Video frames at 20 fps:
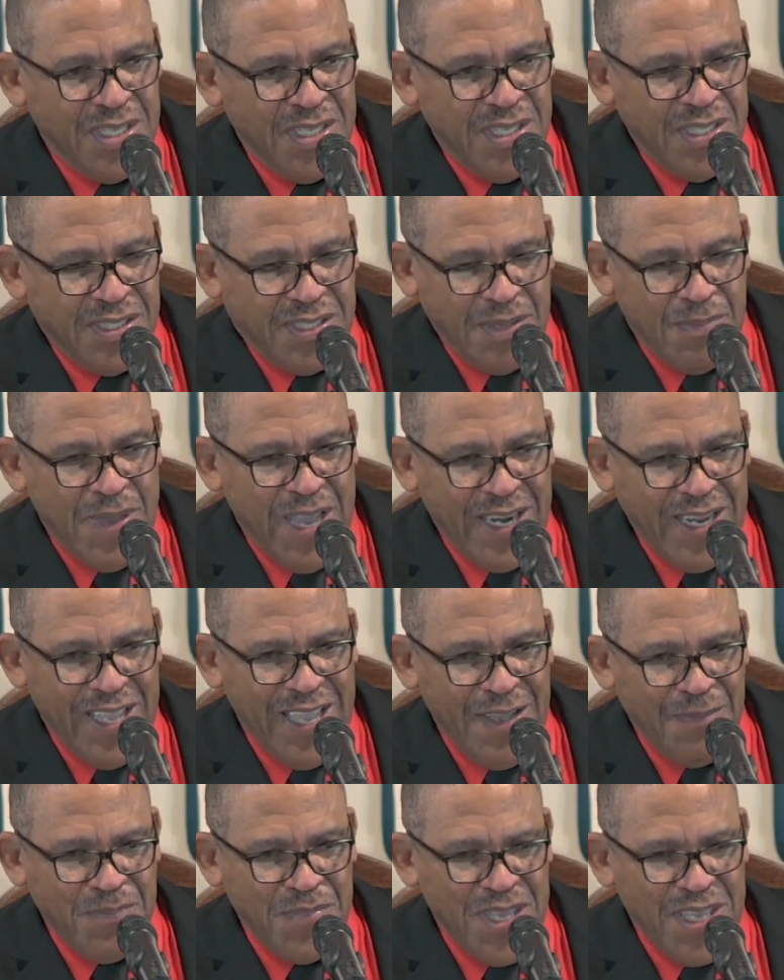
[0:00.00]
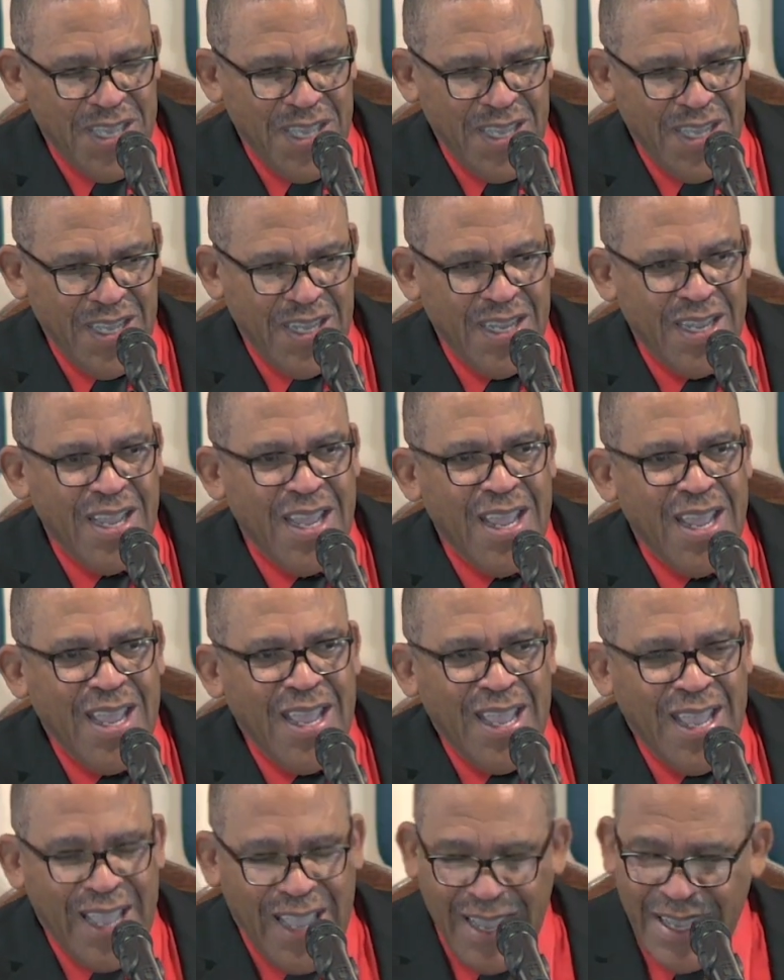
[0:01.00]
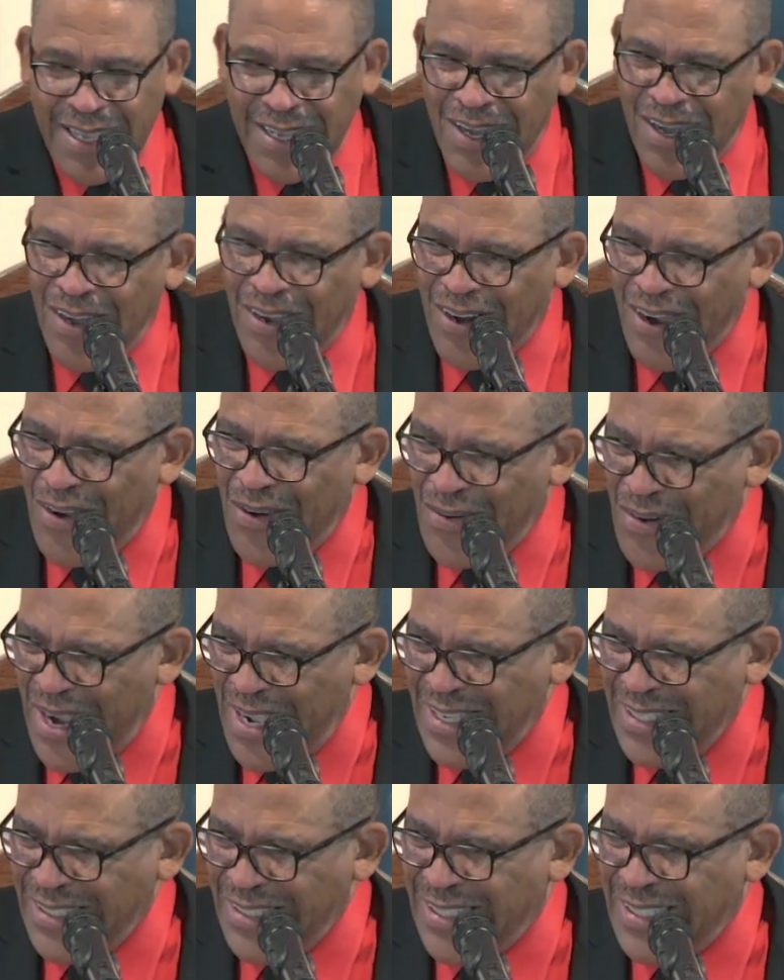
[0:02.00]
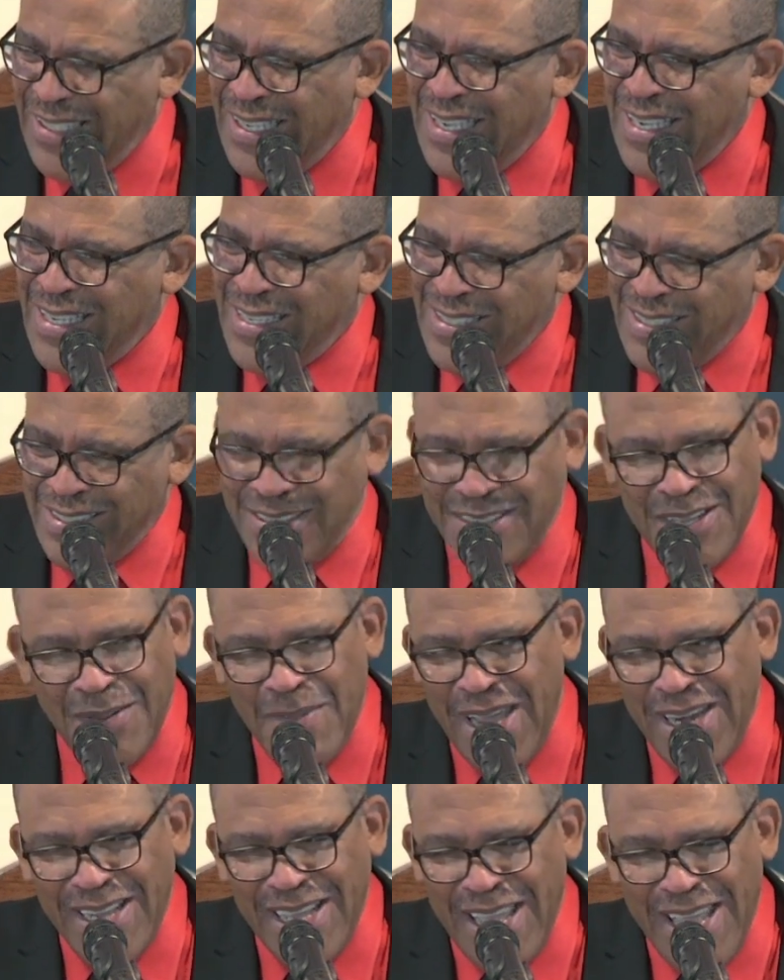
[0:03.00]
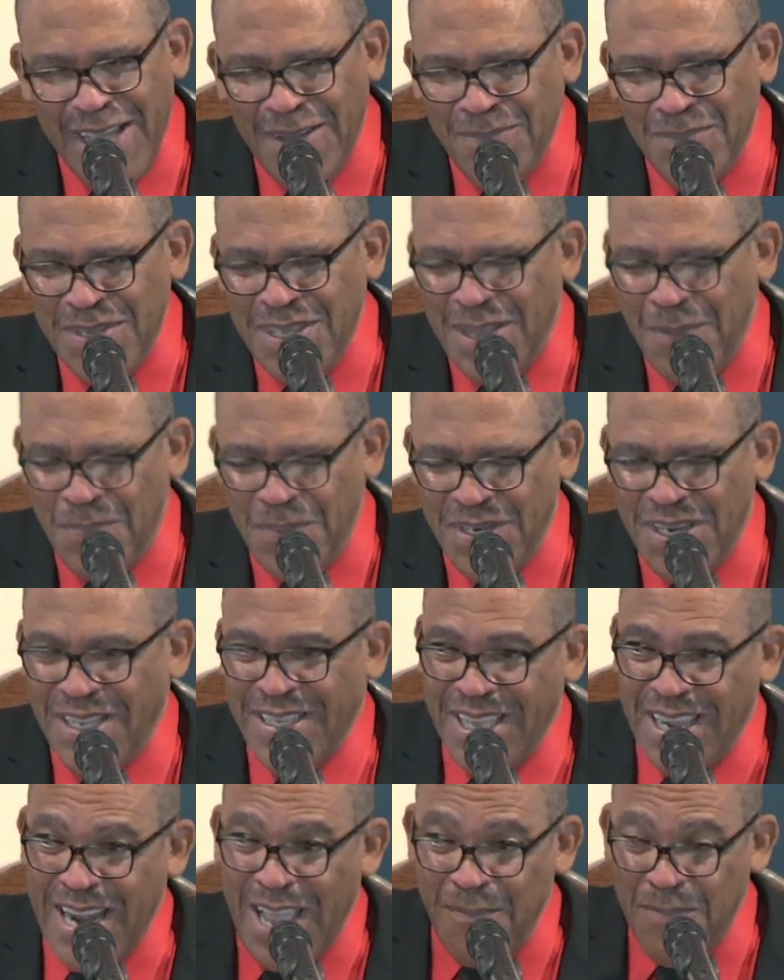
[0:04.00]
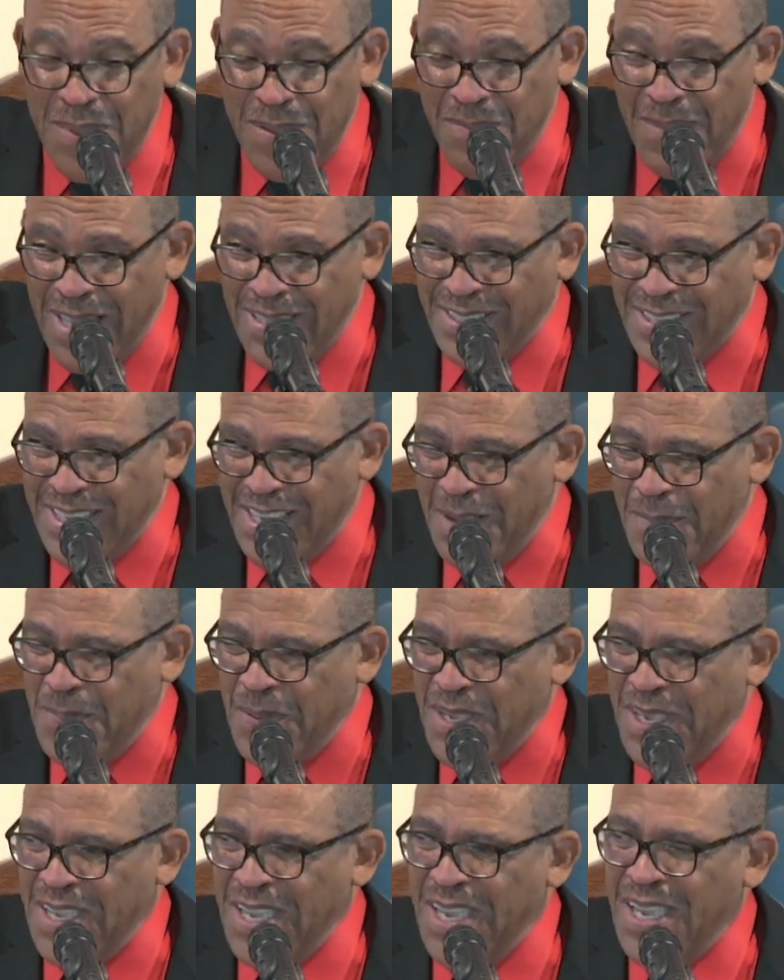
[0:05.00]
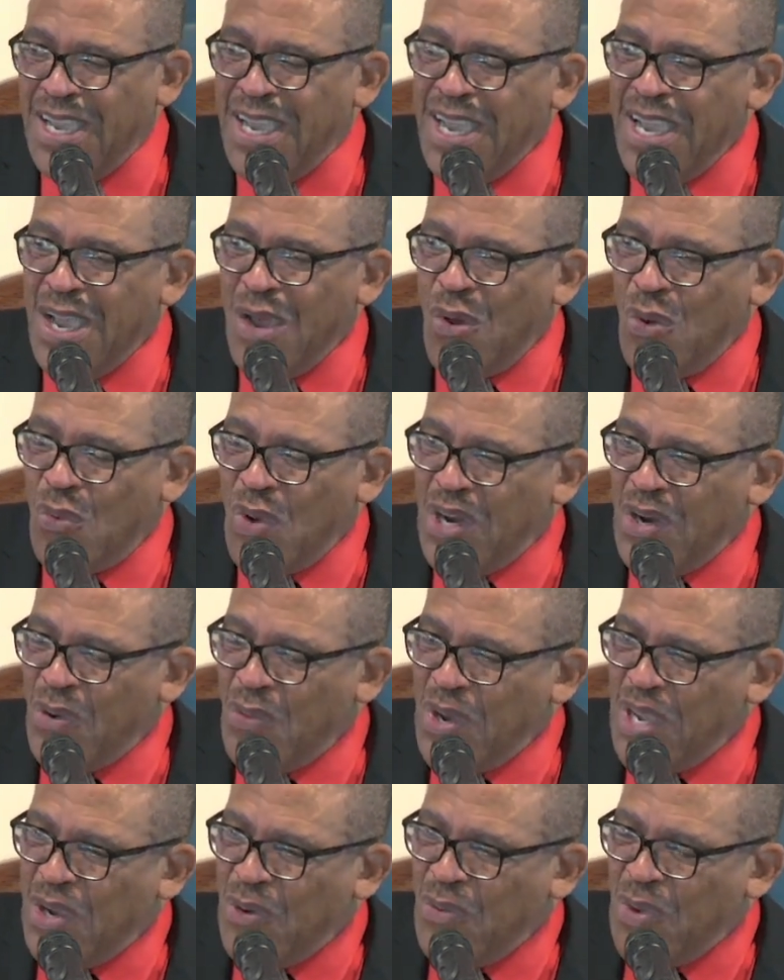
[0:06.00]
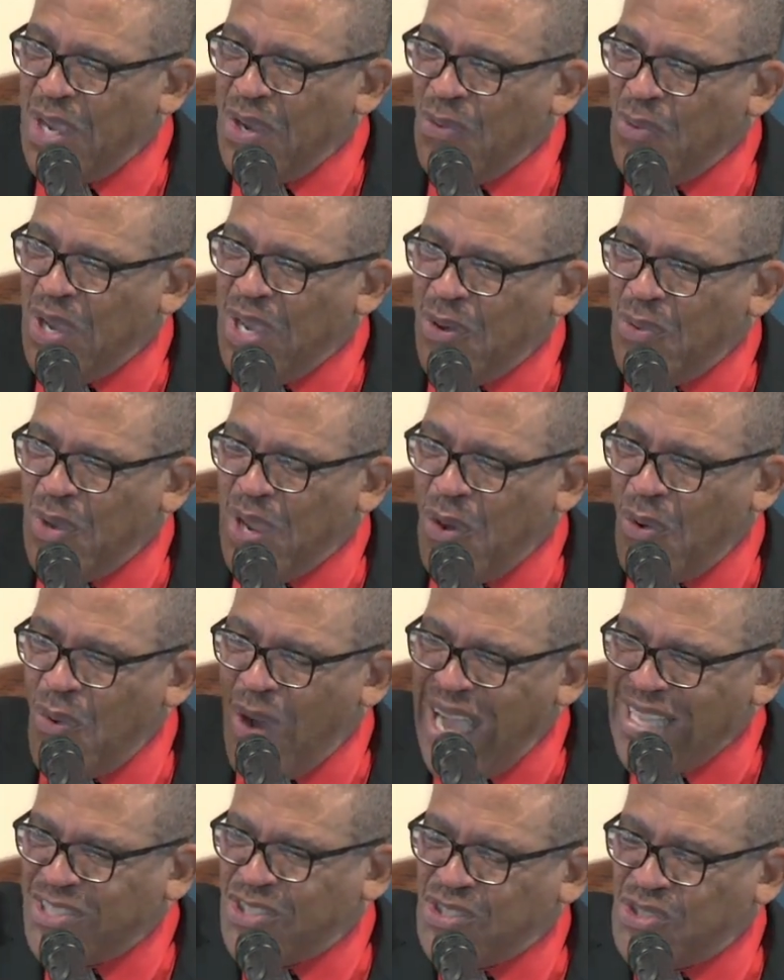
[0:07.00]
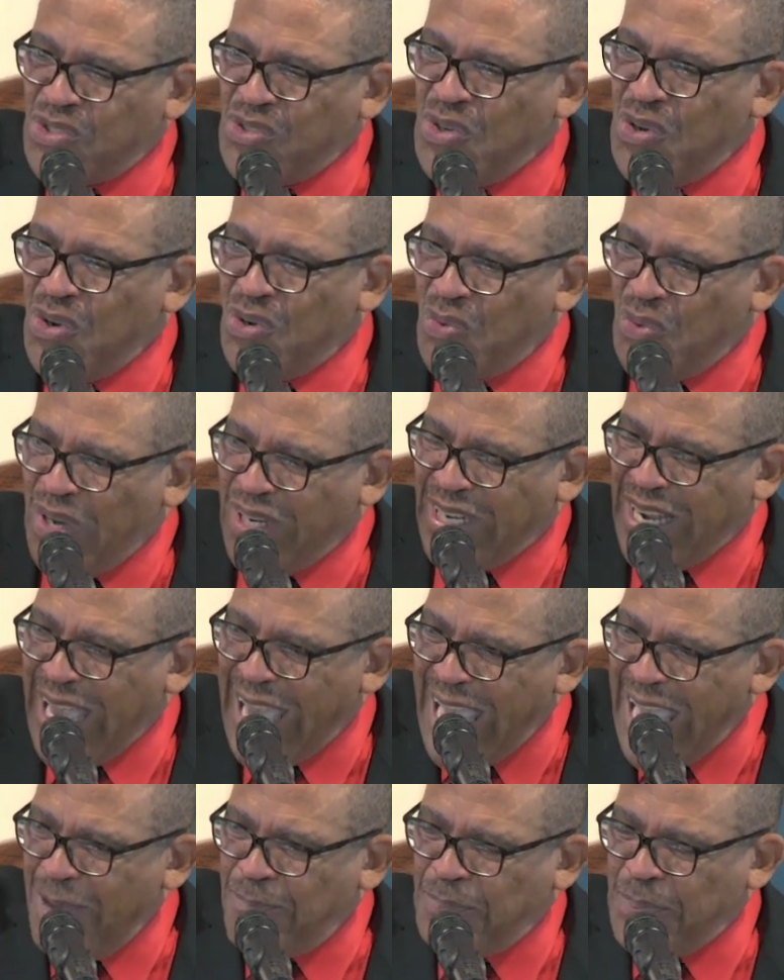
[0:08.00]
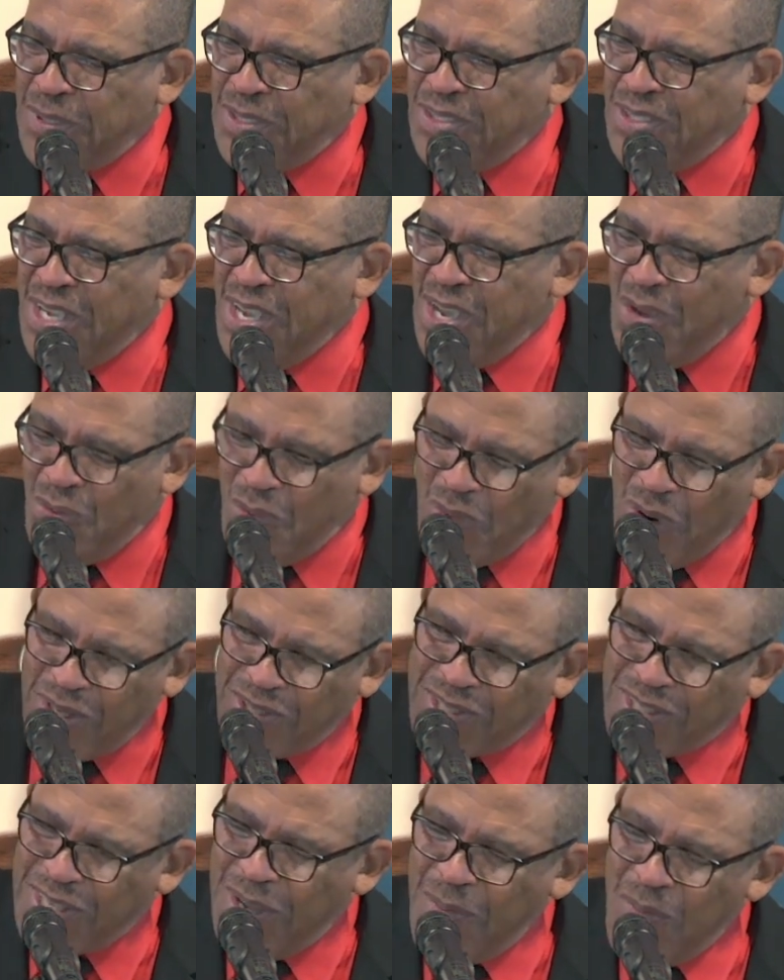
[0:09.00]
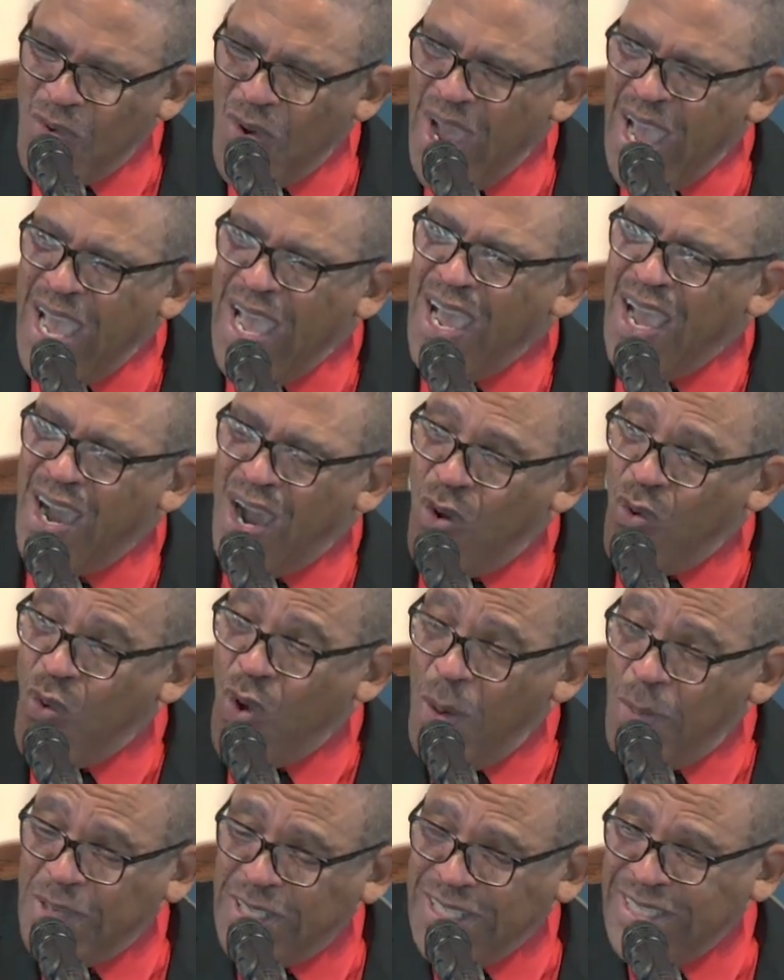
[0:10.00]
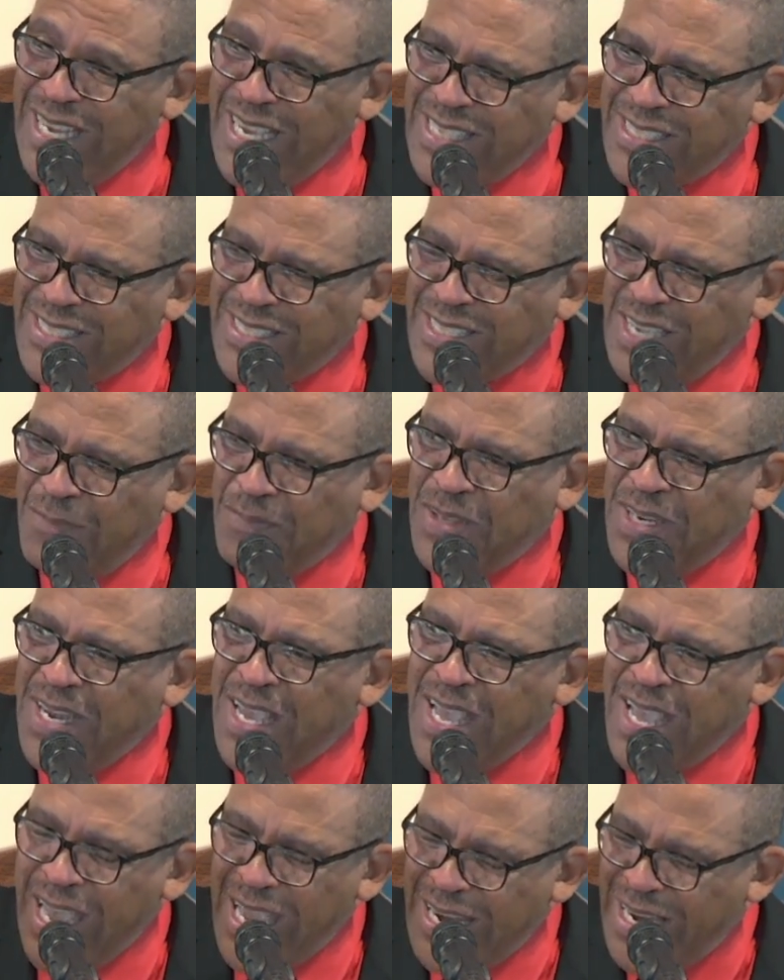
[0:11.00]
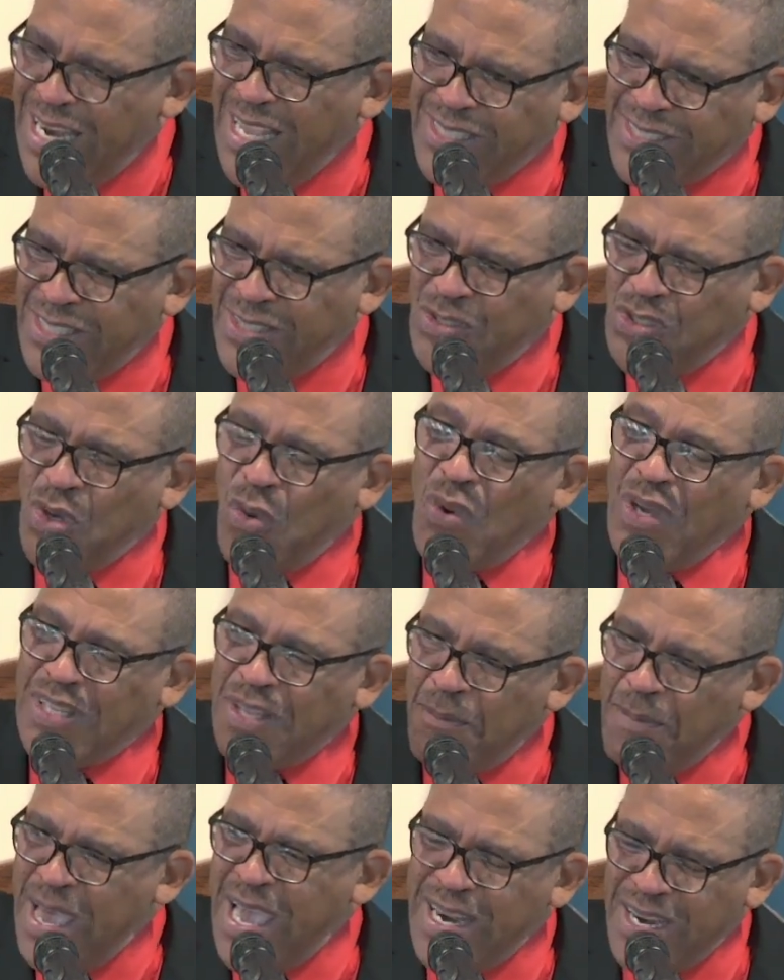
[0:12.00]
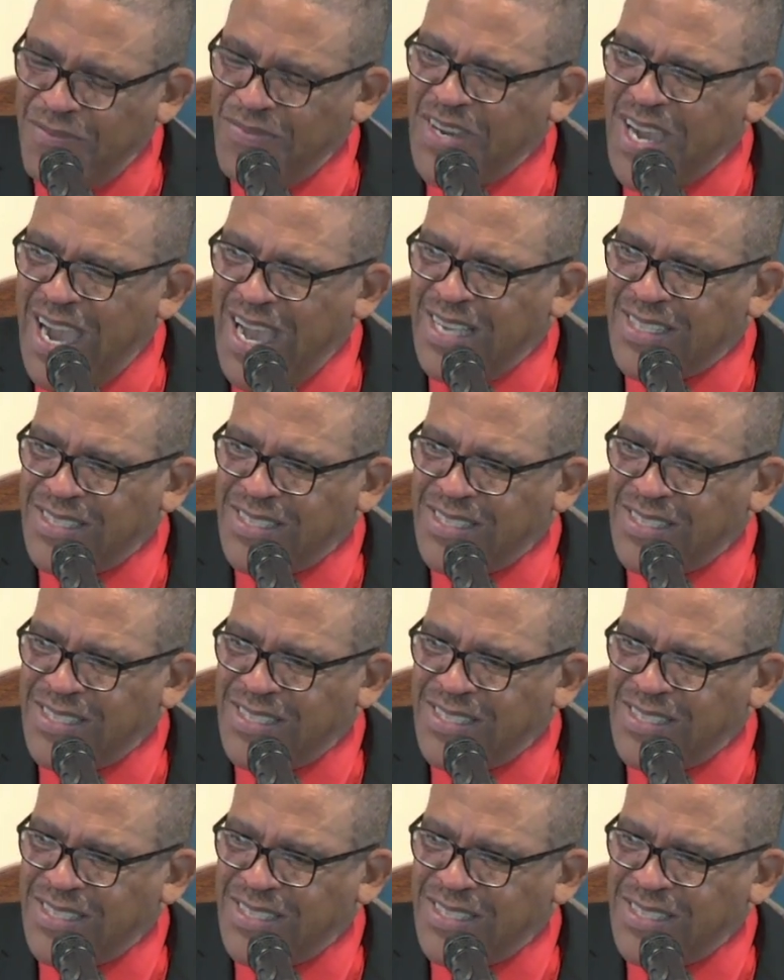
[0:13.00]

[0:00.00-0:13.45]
Somebody help me here. Ain't God all right? Somebody help me up in there. Can I be messy up in here? When, when, when, watch what happens what somewhere a woman did something and listen to what the man of God